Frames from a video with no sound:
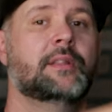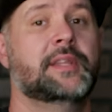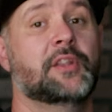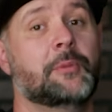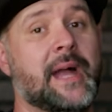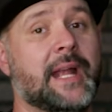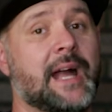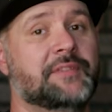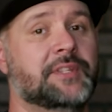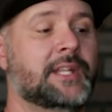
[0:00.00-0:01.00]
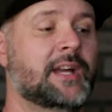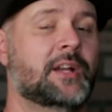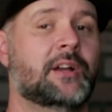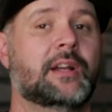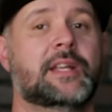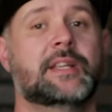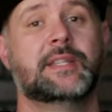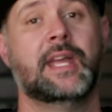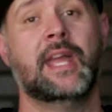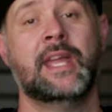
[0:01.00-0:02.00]
The other bag I have sitting out here
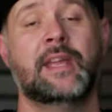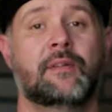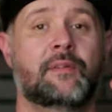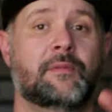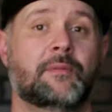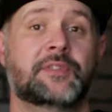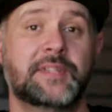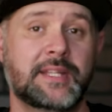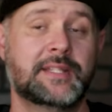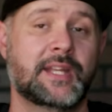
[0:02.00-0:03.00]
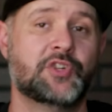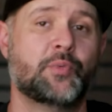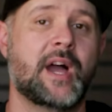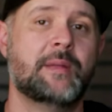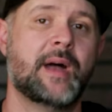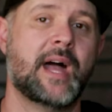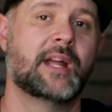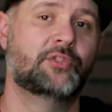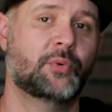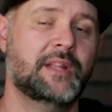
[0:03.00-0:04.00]
is a 6-inch wide
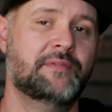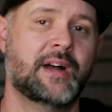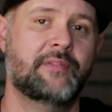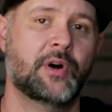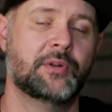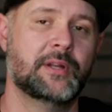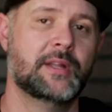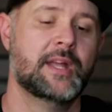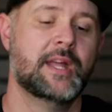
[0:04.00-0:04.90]
bag, a 2500.